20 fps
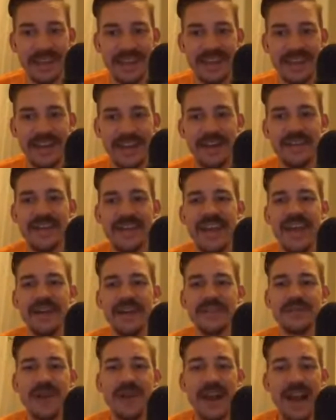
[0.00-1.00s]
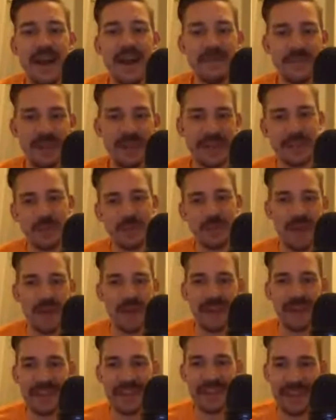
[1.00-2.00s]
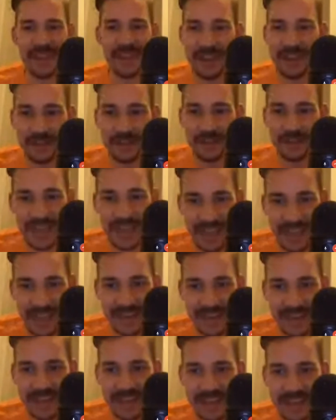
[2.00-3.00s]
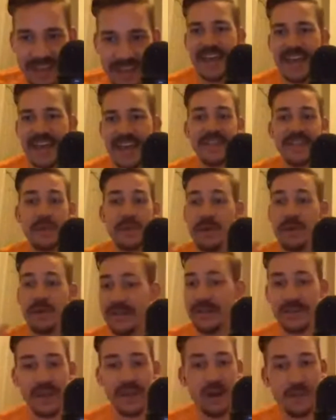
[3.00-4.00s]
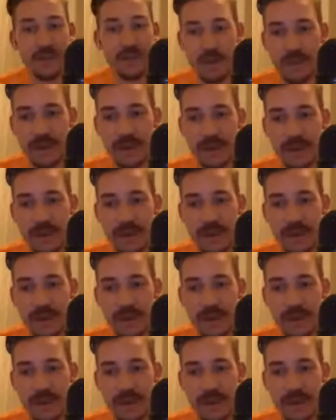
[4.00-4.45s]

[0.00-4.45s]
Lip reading: It was right after like his wife had another kid, and he's like, we're going to have to figure out more money.